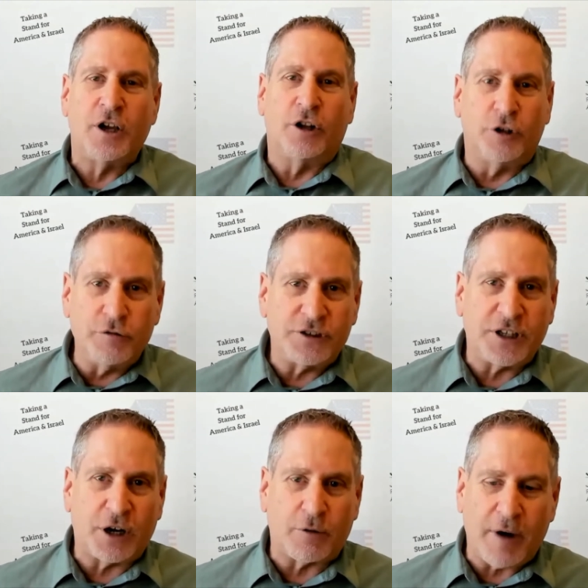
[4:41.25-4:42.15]
lose
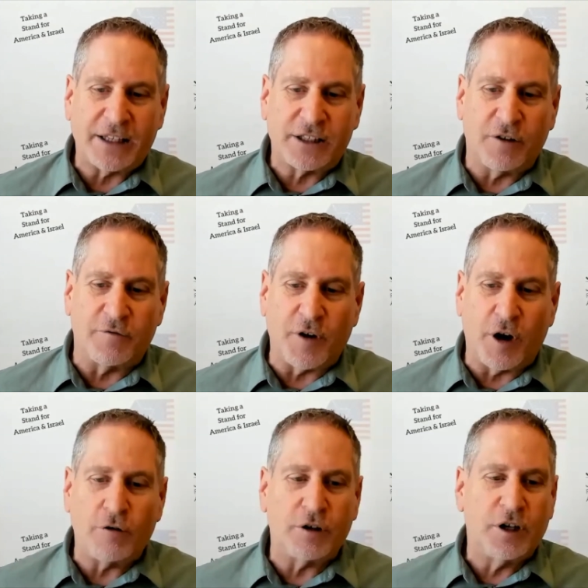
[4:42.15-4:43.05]
their right to
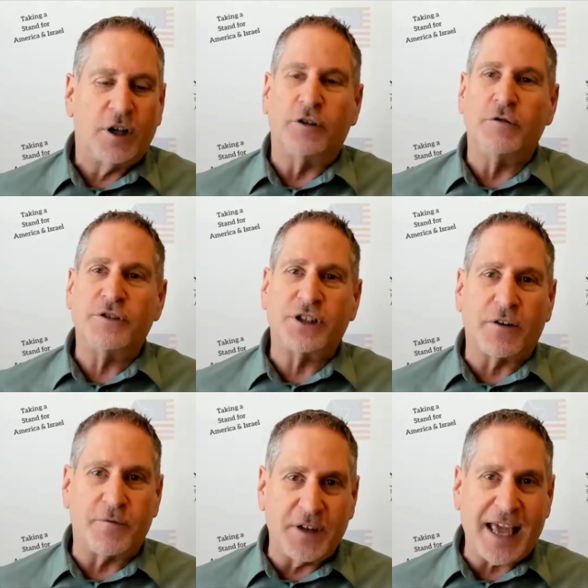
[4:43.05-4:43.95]
vote, lose
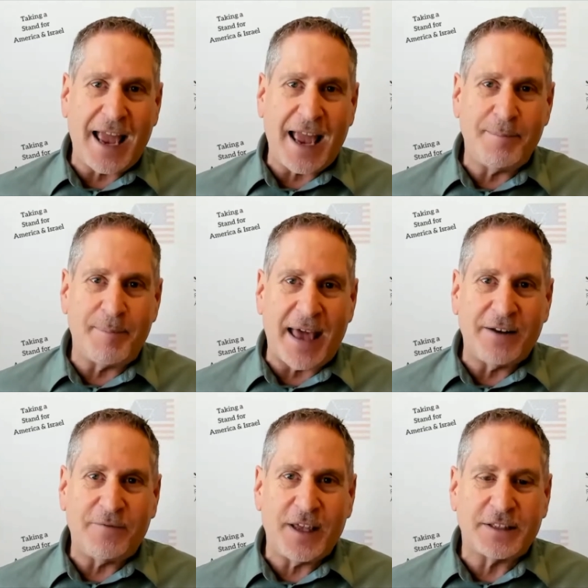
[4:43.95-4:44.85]
their VA
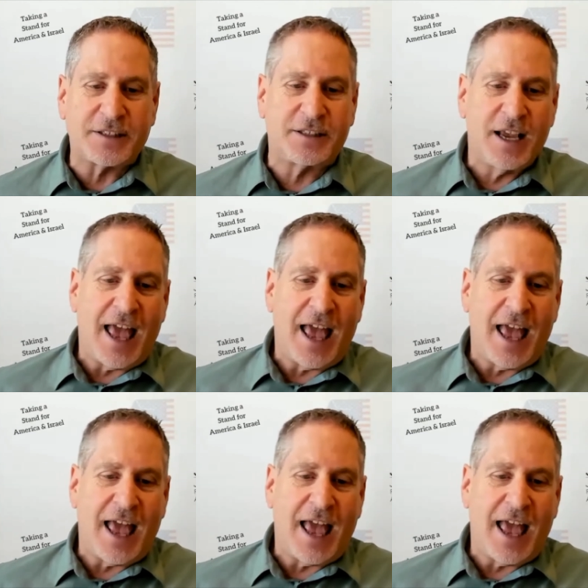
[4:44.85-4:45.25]
benefits,